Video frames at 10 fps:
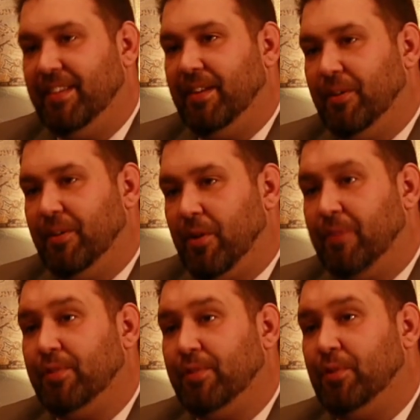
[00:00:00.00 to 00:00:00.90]
You know,
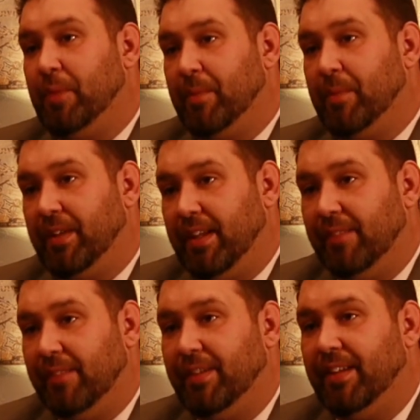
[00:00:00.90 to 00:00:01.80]
offers due by Monday
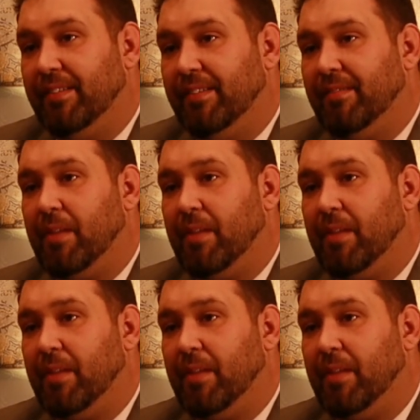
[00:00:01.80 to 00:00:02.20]
evening.